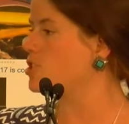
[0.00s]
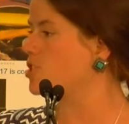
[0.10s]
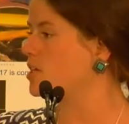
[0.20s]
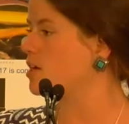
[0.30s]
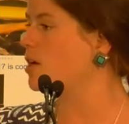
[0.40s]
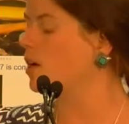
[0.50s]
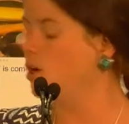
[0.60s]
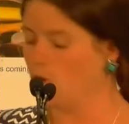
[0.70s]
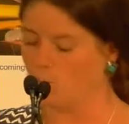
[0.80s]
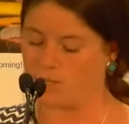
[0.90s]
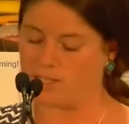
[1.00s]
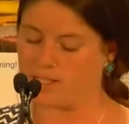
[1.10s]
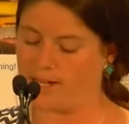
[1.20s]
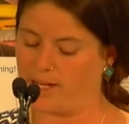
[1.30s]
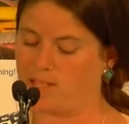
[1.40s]
year, we're
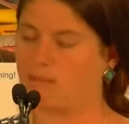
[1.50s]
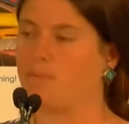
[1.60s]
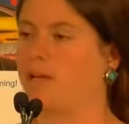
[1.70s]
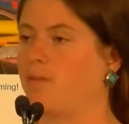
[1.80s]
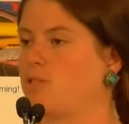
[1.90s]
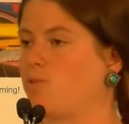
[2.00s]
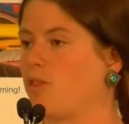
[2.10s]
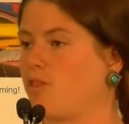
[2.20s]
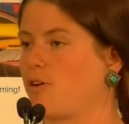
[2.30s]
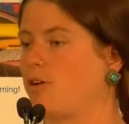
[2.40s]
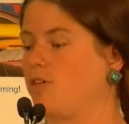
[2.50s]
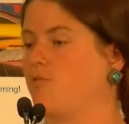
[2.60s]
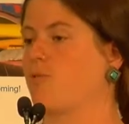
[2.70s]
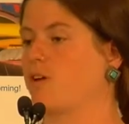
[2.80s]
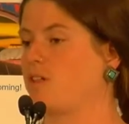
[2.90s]
slated to plant between 30 and
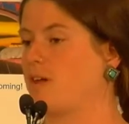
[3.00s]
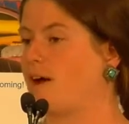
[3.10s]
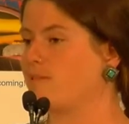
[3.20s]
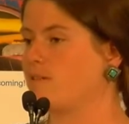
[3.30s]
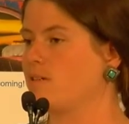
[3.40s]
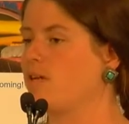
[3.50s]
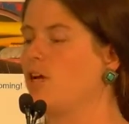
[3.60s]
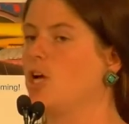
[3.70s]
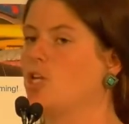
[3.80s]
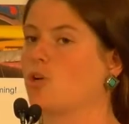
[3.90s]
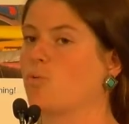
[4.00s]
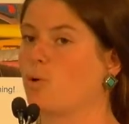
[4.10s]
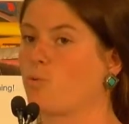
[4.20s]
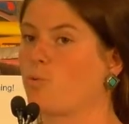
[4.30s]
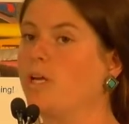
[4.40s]
40,000. So
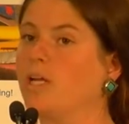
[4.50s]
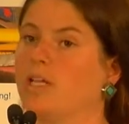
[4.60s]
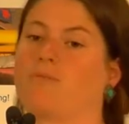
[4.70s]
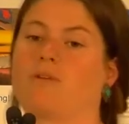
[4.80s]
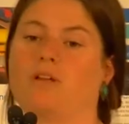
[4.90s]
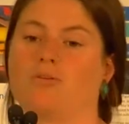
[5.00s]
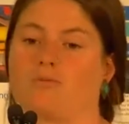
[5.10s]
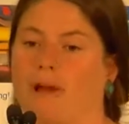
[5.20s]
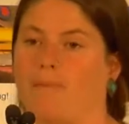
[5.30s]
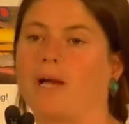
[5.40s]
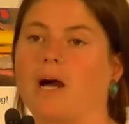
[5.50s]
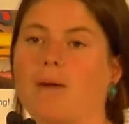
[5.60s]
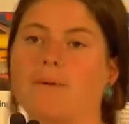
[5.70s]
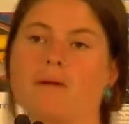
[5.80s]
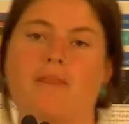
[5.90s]
we're really, really ramping
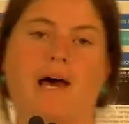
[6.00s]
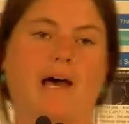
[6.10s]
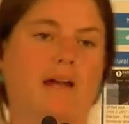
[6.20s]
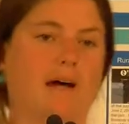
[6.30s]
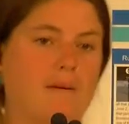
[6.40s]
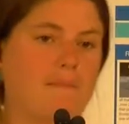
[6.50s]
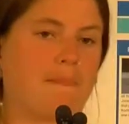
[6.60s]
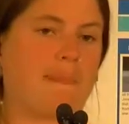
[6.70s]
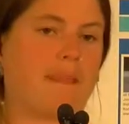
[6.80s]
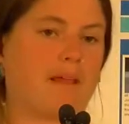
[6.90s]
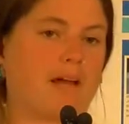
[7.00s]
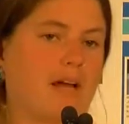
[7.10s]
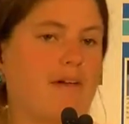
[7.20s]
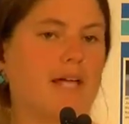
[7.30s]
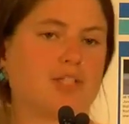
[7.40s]
up that
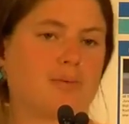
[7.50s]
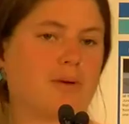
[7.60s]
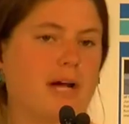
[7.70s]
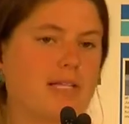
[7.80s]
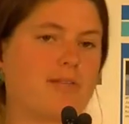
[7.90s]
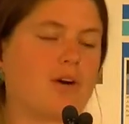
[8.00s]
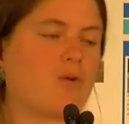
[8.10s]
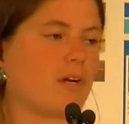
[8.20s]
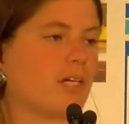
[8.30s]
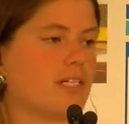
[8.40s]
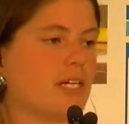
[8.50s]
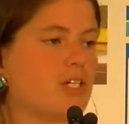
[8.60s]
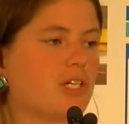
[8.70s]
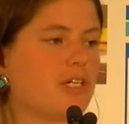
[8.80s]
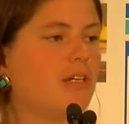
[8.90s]
kind of enterprise of our
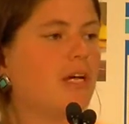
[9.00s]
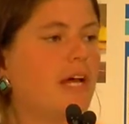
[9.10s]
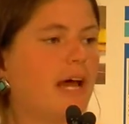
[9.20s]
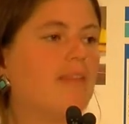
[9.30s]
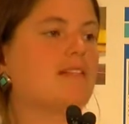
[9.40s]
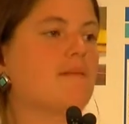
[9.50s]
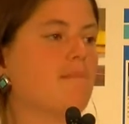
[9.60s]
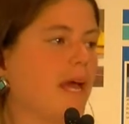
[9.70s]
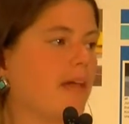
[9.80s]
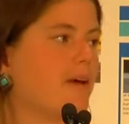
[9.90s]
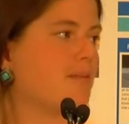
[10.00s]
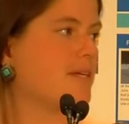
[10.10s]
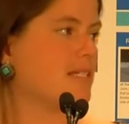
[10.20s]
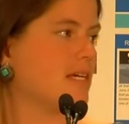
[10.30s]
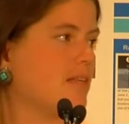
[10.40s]
organization. And the demand that
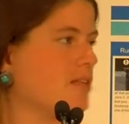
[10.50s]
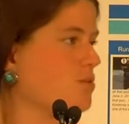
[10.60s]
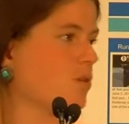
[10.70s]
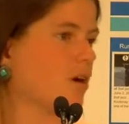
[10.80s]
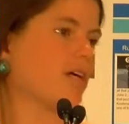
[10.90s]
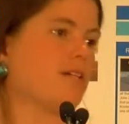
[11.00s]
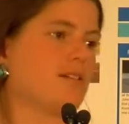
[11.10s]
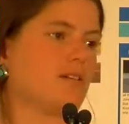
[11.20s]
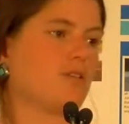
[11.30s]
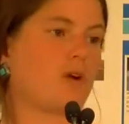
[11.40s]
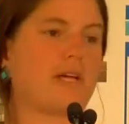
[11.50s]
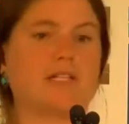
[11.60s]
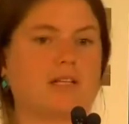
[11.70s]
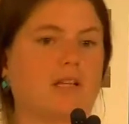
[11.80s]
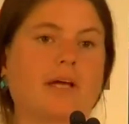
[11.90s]
we see in this work is
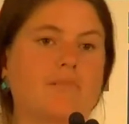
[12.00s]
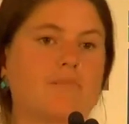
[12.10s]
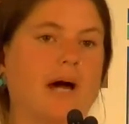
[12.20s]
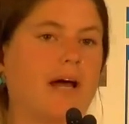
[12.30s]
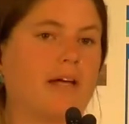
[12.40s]
crazy. Like by